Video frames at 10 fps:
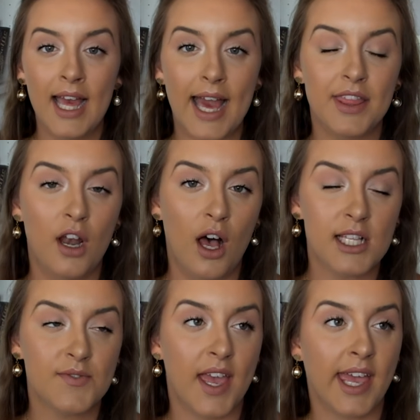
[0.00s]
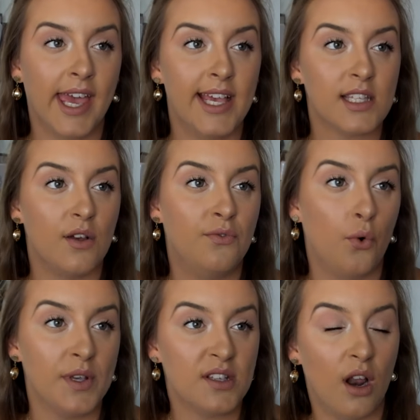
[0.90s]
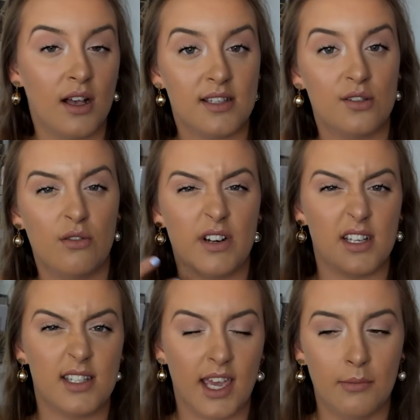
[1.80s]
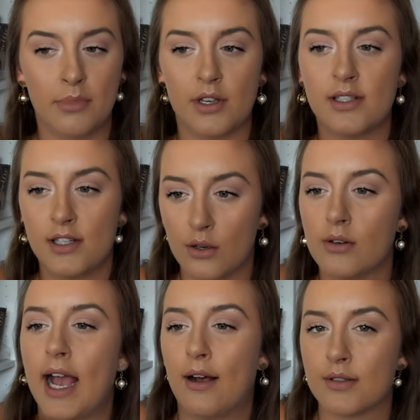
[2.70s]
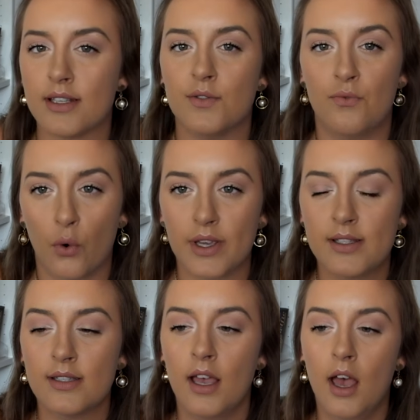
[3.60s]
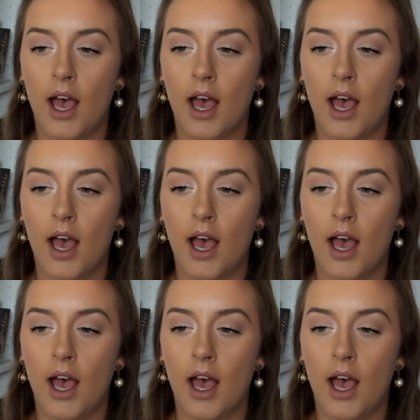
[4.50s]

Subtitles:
And the last thing is a voice class. It's not really singing, but it still counts as voice.